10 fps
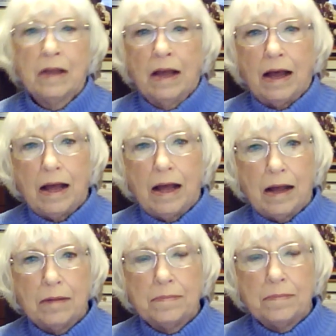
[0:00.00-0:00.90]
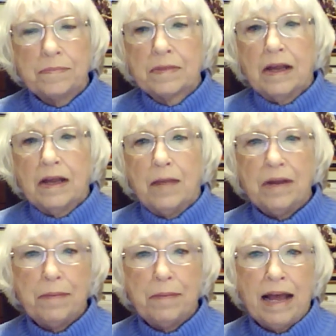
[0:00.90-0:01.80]
A bit
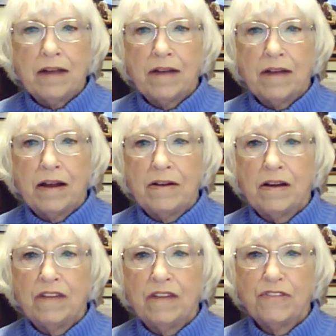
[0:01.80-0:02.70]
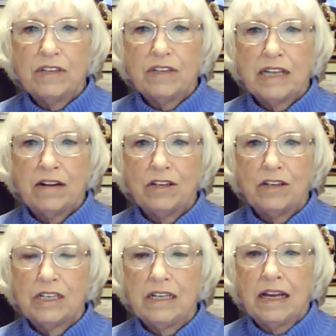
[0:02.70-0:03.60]
of background on First
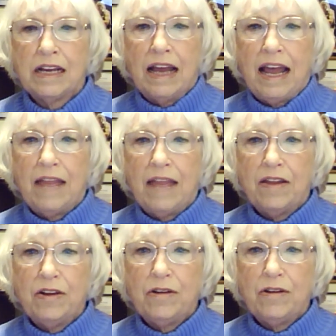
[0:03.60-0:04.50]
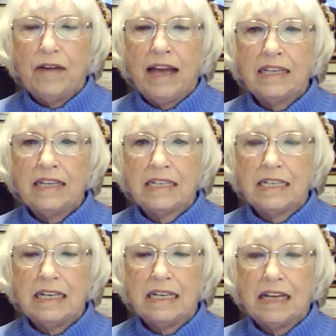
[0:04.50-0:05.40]
Energy and the new
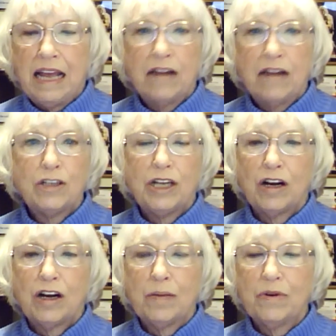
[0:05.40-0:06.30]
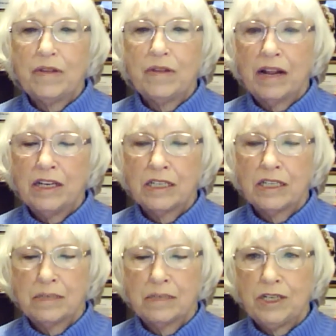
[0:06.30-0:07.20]
entity, Energy Harbor, that I
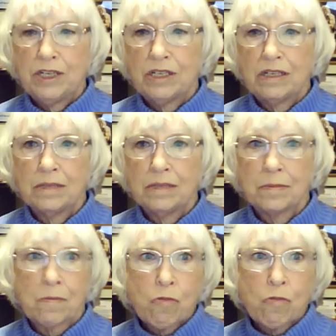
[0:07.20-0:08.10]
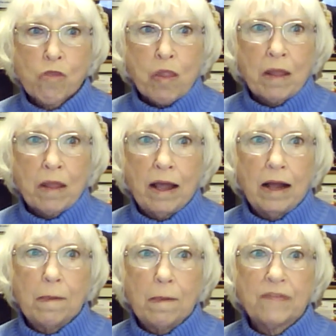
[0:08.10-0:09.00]
just mentioned.
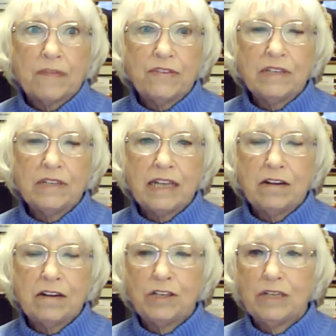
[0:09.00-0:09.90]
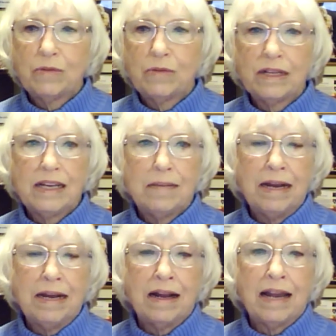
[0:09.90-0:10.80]
First Energy really
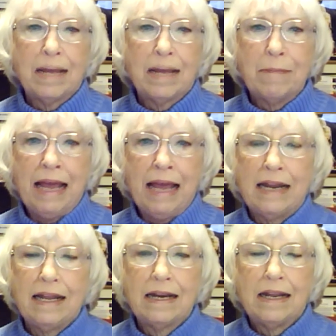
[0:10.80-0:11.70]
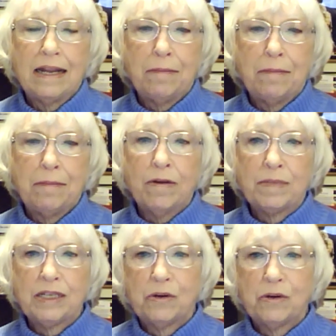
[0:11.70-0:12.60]
made out like a bandit in
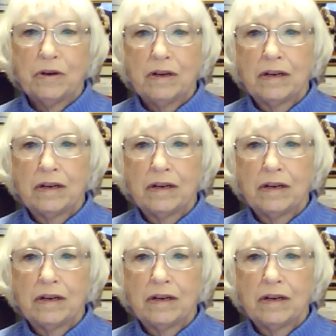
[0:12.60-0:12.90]
bankruptcy court.